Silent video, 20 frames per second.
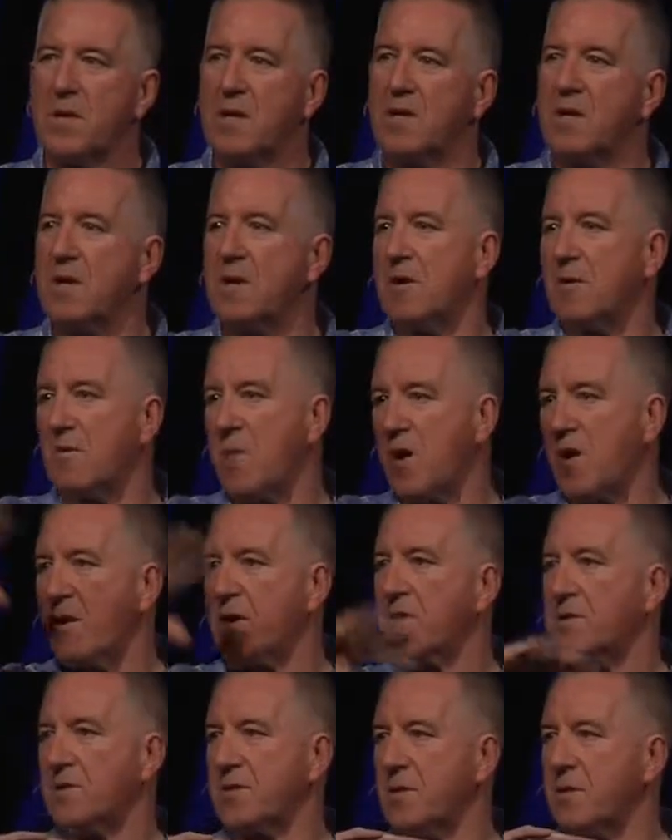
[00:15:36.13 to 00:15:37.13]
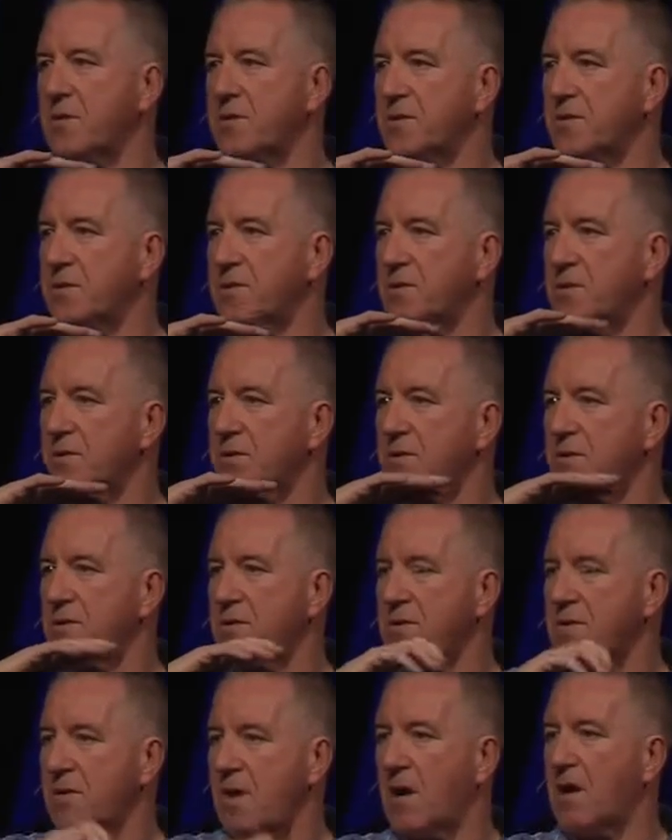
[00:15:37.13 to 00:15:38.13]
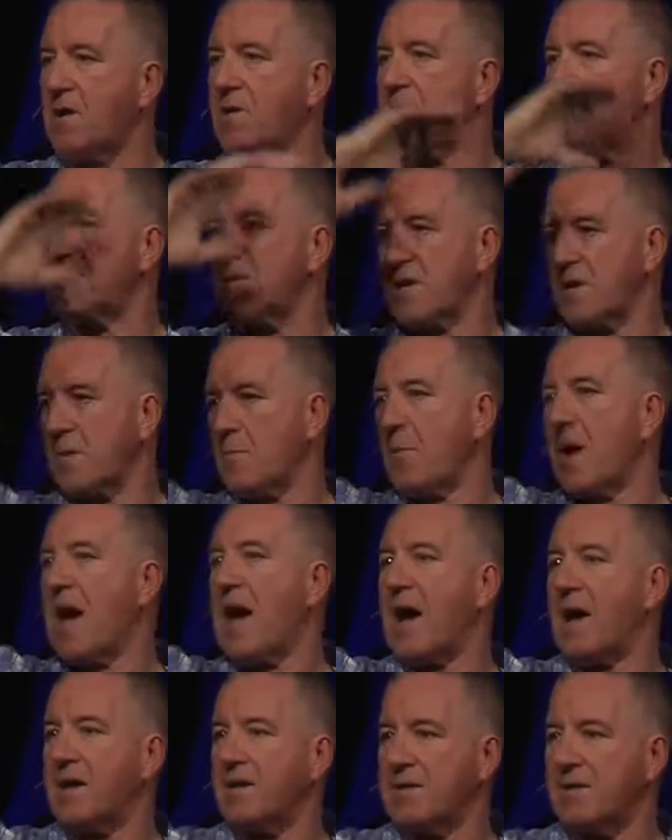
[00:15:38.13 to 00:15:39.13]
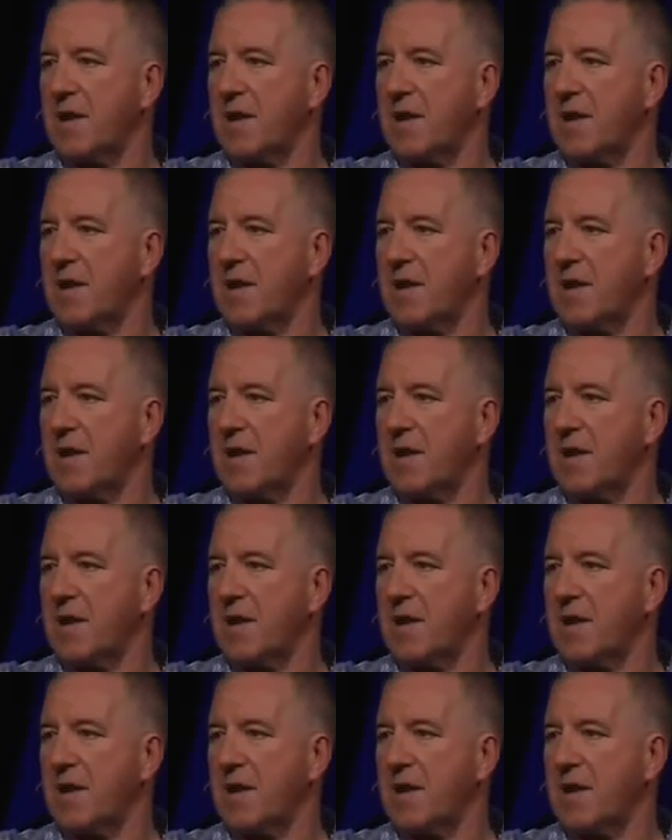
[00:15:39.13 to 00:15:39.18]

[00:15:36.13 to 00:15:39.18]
the American soldiers started singing back,